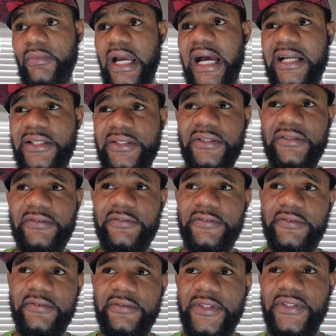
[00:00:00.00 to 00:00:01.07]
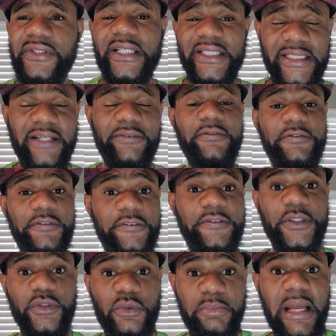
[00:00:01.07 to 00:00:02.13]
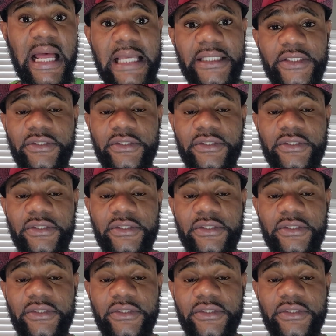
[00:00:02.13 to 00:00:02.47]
out of, you need a 750 to pass.